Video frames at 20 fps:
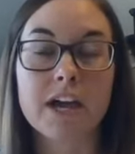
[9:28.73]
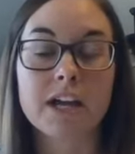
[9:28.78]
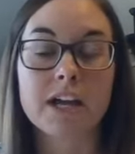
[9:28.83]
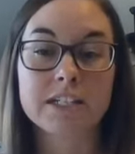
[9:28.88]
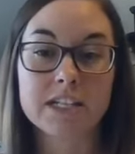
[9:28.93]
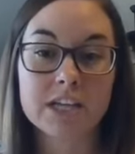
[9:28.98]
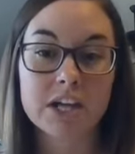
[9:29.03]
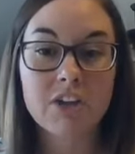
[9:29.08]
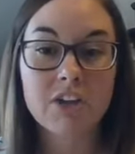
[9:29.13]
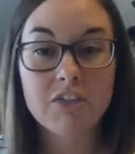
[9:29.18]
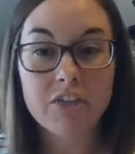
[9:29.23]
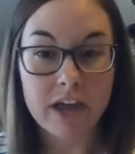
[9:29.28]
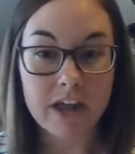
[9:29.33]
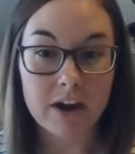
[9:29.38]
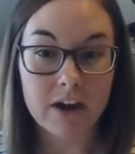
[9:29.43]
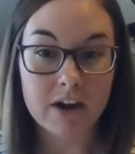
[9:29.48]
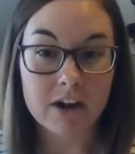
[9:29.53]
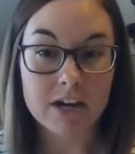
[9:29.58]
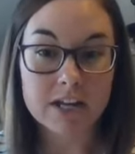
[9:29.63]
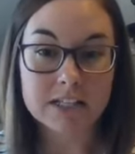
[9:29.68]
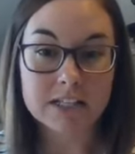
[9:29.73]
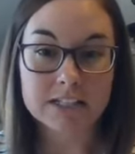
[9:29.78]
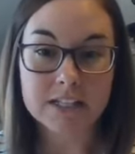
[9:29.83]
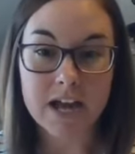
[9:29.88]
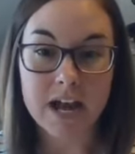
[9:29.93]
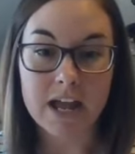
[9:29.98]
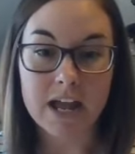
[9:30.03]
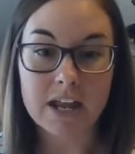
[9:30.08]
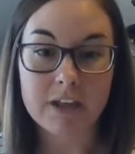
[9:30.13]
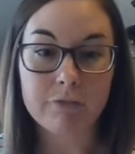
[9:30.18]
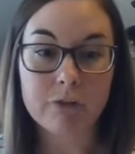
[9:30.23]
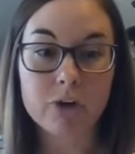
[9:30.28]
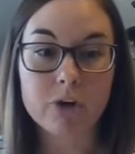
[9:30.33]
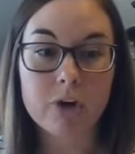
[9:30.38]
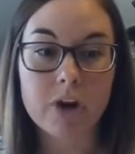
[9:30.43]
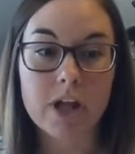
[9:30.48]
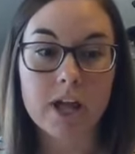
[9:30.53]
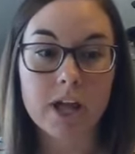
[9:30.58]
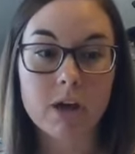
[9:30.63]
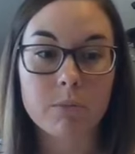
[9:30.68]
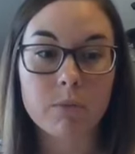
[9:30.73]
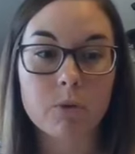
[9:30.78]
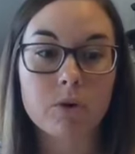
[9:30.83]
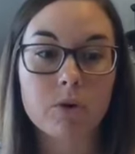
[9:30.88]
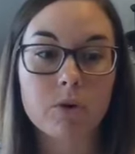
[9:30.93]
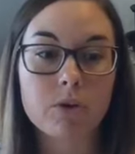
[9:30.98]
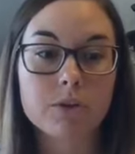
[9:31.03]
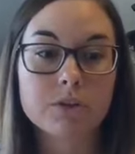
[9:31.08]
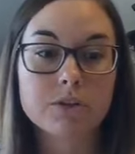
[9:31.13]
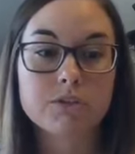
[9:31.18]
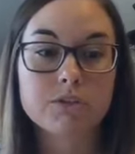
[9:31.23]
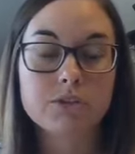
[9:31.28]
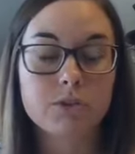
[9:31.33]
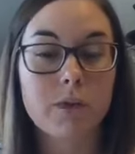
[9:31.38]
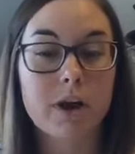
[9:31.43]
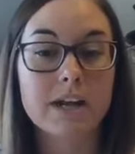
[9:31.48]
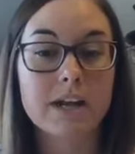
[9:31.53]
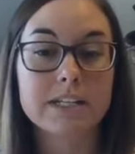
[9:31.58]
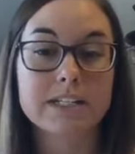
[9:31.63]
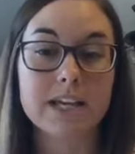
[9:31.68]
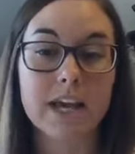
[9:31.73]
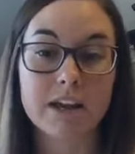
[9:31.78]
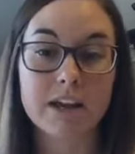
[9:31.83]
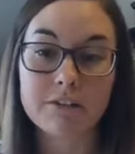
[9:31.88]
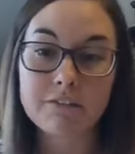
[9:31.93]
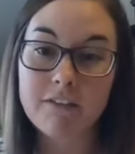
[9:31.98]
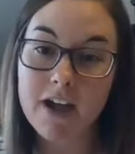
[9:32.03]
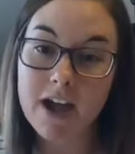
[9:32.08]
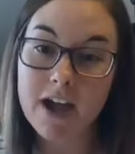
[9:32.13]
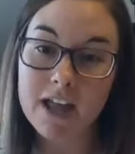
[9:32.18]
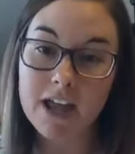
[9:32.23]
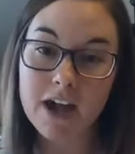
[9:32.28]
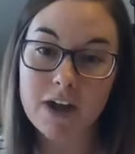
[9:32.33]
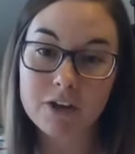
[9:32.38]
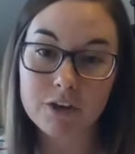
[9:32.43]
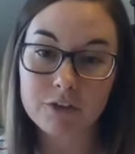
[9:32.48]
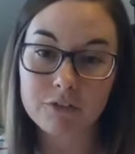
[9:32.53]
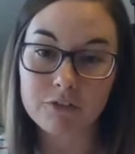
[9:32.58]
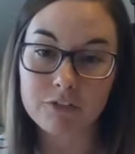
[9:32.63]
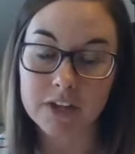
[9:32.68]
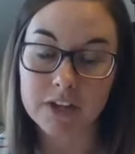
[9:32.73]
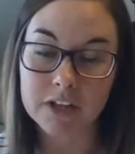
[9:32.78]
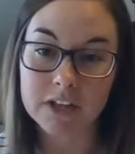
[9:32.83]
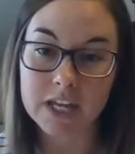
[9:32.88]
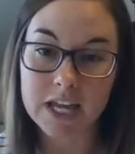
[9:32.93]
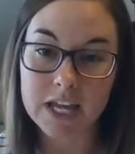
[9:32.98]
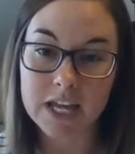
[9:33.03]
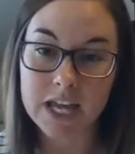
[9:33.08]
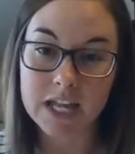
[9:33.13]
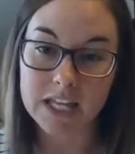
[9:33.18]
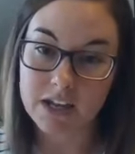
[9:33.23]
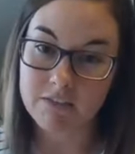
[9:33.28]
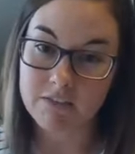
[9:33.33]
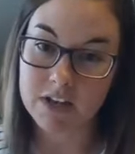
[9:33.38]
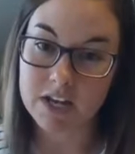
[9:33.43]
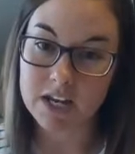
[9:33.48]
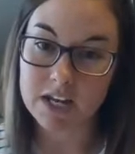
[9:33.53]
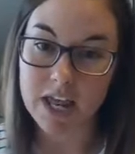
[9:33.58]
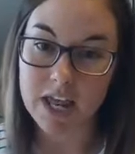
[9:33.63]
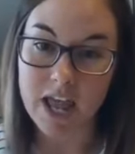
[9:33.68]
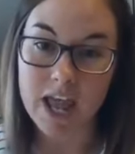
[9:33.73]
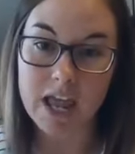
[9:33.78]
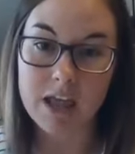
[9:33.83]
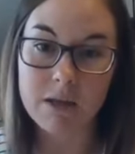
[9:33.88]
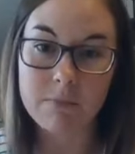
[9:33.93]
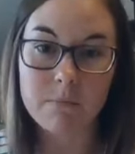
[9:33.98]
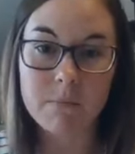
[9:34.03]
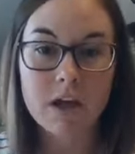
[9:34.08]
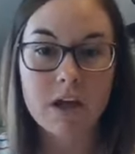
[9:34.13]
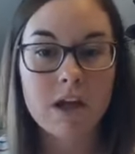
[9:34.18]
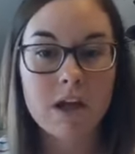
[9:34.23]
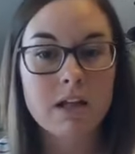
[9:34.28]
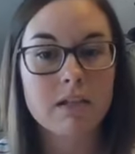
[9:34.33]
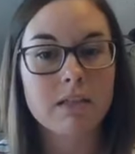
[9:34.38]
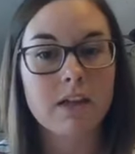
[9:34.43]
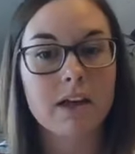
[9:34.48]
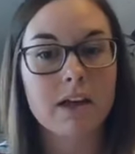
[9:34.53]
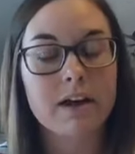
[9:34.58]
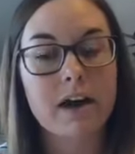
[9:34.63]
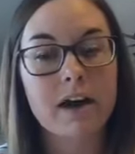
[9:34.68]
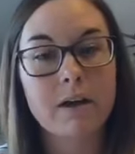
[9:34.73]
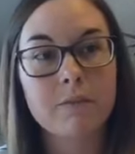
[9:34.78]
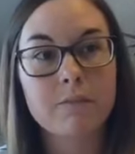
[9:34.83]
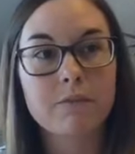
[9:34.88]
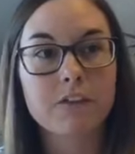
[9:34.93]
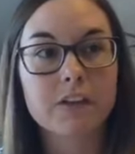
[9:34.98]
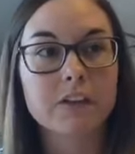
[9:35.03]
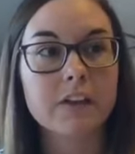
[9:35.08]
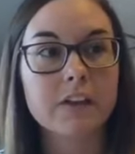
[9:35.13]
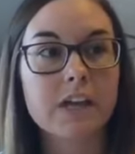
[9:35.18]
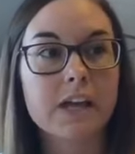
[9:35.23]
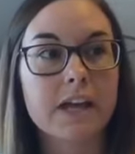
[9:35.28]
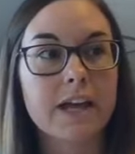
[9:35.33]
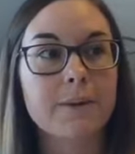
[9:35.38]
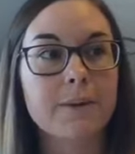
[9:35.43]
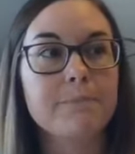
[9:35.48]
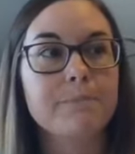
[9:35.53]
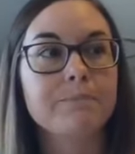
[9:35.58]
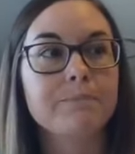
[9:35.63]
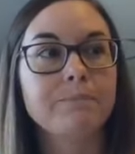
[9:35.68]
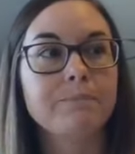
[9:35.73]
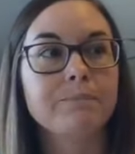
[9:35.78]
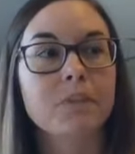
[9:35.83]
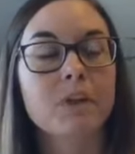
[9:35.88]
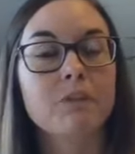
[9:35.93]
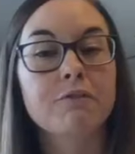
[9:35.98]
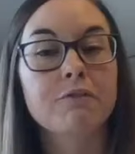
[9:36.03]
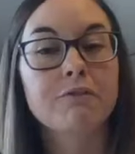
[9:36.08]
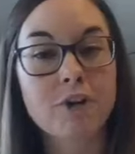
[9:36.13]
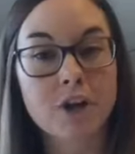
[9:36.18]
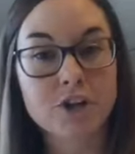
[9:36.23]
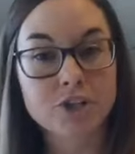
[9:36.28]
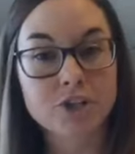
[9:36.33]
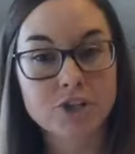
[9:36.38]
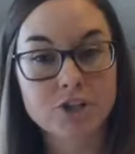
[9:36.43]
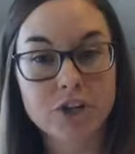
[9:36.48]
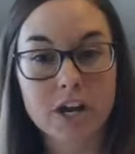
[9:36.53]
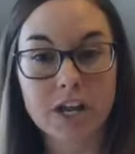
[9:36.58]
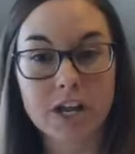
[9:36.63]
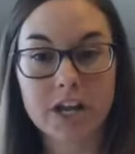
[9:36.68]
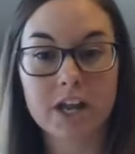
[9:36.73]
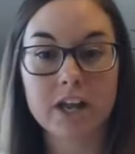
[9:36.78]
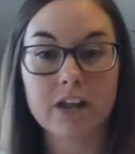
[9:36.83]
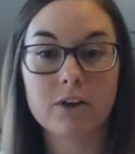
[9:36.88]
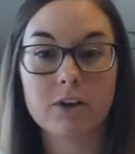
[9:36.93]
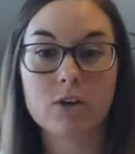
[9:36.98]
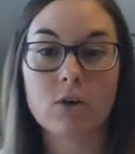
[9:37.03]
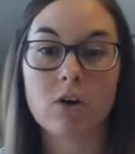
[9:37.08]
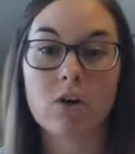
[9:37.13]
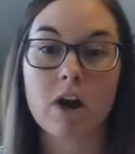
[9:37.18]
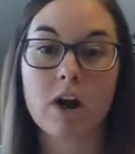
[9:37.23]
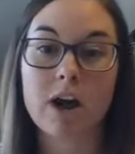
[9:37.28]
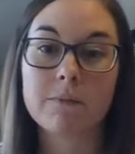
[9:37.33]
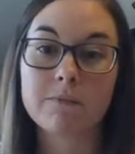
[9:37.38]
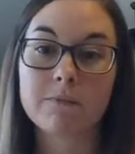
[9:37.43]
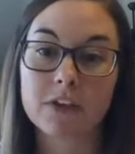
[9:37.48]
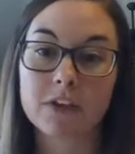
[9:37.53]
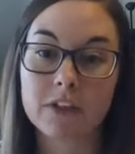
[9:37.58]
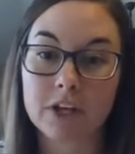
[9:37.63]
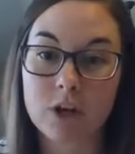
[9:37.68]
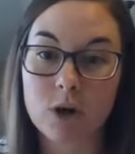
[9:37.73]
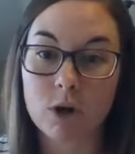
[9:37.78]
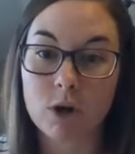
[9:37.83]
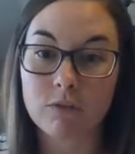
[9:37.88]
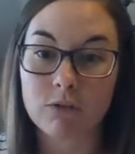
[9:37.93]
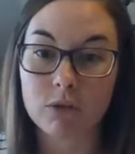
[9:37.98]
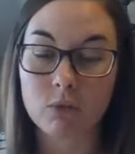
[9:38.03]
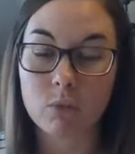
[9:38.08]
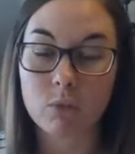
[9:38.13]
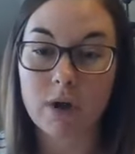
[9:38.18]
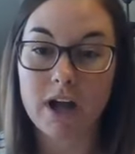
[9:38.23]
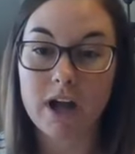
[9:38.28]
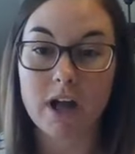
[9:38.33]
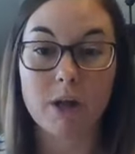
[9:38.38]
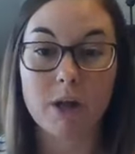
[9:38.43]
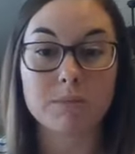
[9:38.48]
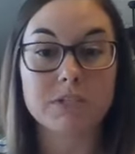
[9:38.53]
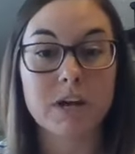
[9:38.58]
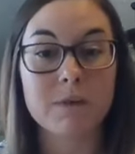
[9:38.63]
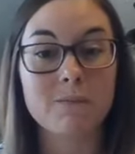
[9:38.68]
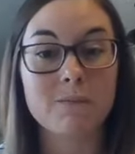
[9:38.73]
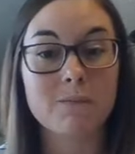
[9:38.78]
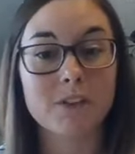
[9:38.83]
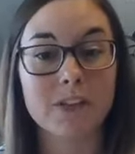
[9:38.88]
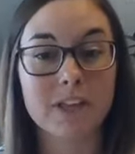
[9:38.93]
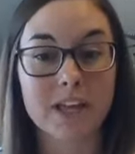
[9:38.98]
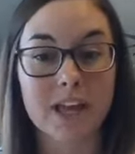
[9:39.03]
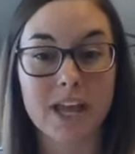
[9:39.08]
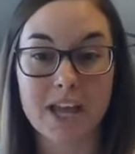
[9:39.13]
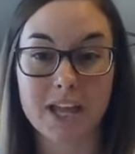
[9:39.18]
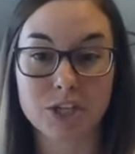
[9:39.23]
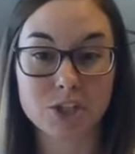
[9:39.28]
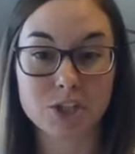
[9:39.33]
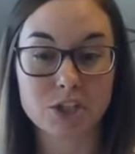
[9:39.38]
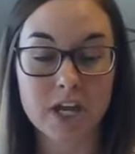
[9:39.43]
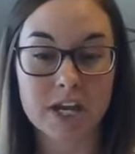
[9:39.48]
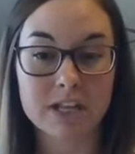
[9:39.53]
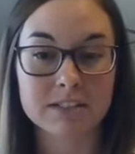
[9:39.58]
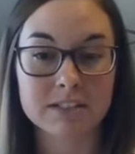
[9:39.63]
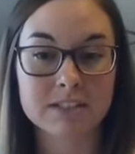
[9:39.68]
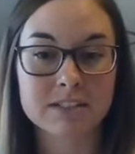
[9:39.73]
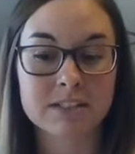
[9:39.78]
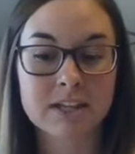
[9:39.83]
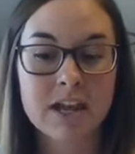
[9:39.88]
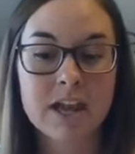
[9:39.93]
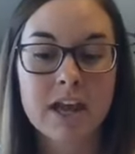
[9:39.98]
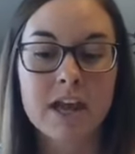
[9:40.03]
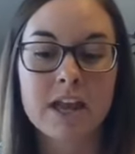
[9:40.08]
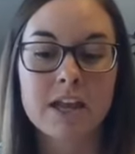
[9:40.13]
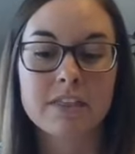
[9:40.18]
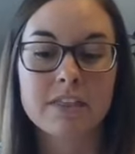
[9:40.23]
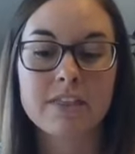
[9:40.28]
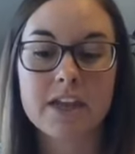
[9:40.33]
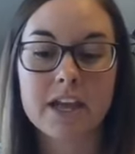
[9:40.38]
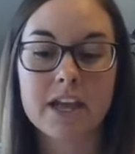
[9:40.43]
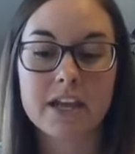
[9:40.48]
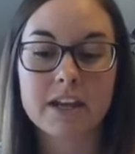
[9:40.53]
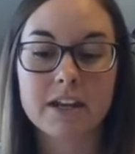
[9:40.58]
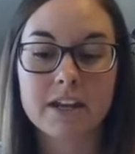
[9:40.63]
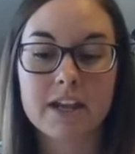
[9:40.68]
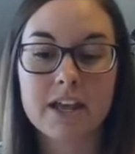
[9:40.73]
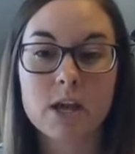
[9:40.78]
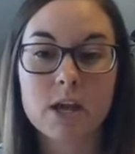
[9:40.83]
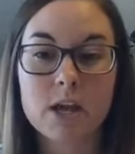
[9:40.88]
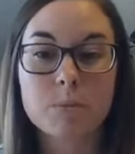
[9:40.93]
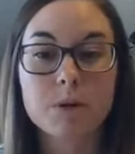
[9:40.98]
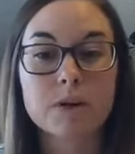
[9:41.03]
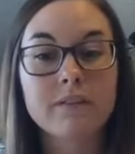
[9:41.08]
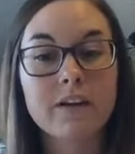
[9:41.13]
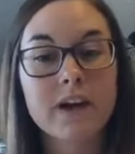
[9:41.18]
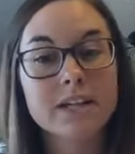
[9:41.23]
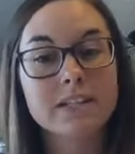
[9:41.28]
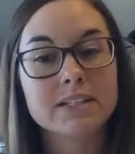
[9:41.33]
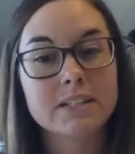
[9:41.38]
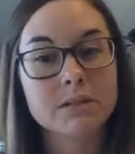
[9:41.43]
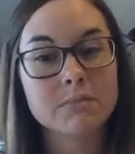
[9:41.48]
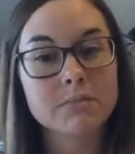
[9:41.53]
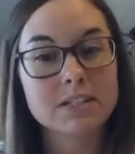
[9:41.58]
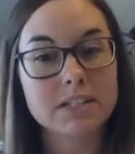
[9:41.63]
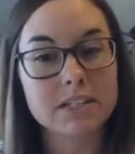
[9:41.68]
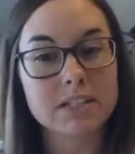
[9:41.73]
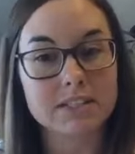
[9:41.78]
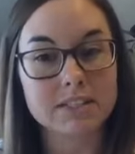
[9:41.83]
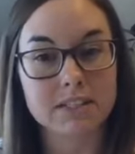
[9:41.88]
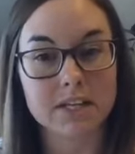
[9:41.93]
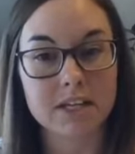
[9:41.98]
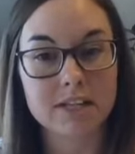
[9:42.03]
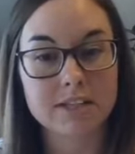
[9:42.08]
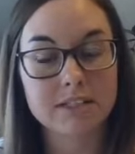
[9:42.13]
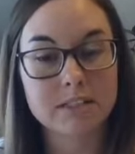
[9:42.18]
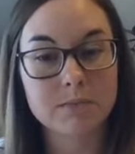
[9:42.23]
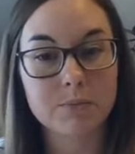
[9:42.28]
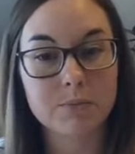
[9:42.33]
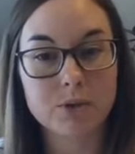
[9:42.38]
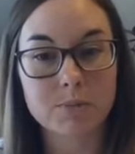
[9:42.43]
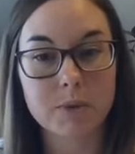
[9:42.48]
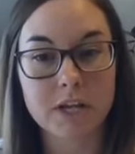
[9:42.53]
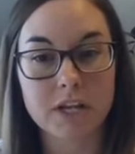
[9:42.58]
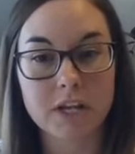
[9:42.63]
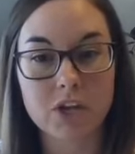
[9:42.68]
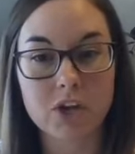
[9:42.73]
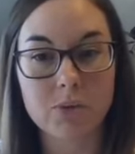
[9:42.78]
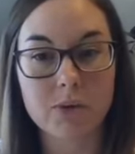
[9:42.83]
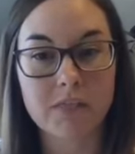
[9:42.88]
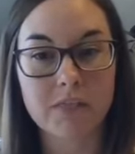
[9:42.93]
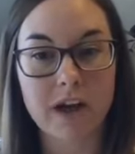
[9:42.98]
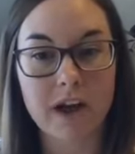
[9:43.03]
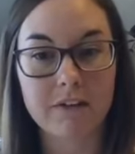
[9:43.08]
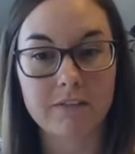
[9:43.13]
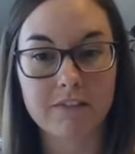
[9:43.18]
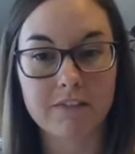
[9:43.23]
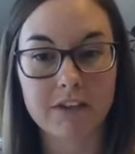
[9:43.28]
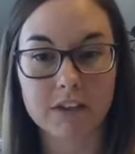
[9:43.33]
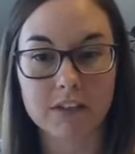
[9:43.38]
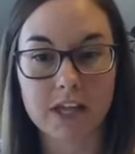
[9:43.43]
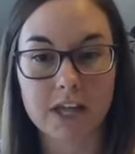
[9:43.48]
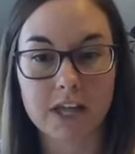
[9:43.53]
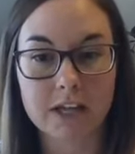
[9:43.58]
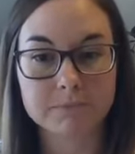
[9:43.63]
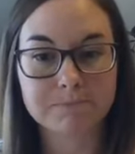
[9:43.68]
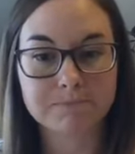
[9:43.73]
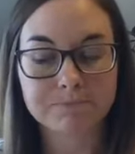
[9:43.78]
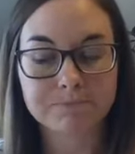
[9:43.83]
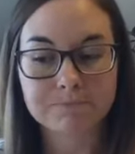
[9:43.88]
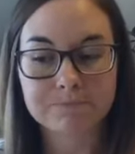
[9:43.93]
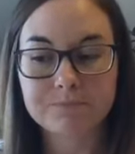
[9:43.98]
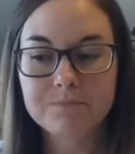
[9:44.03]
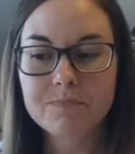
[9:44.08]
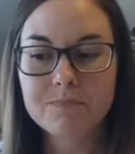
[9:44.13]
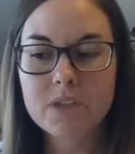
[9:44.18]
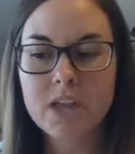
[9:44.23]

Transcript: the idea there is that if you're able to identify how you're feeling and give it a name, like I'm feeling frustrated or I'm feeling overwhelmed, I'm feeling anxious, then it provides some distance between you and that feeling.